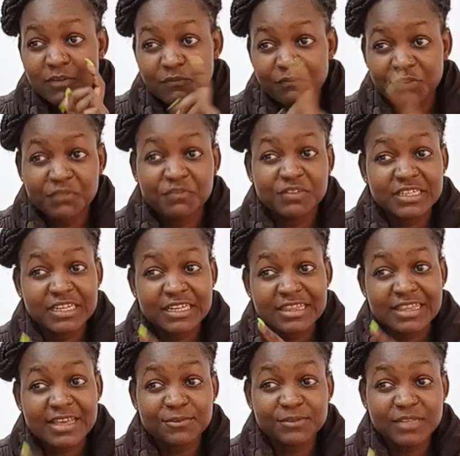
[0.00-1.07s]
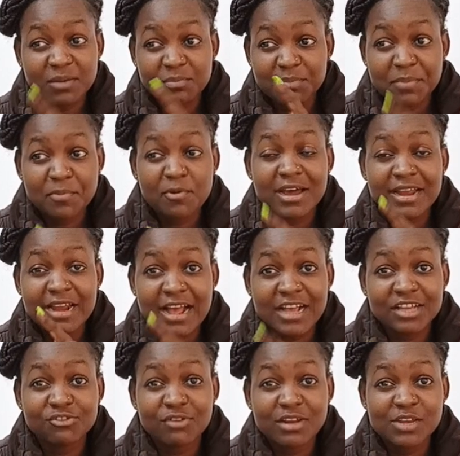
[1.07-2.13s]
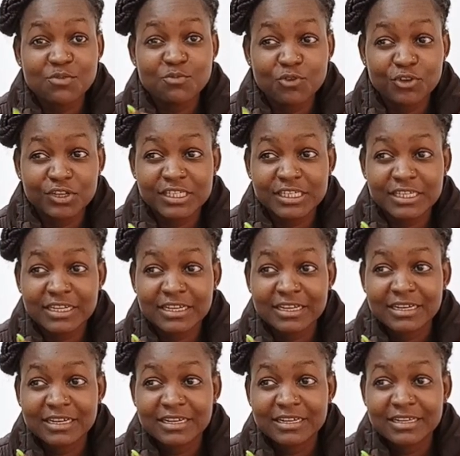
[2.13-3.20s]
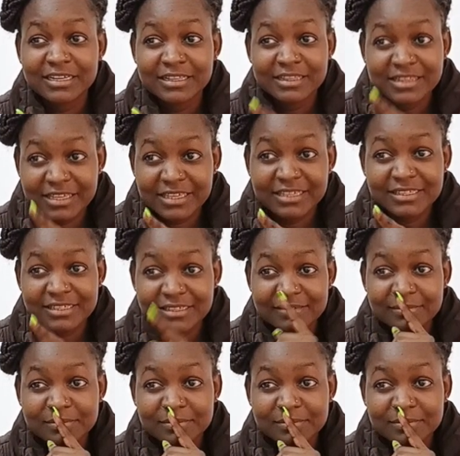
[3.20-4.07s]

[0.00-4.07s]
15,000 people are actually watching this.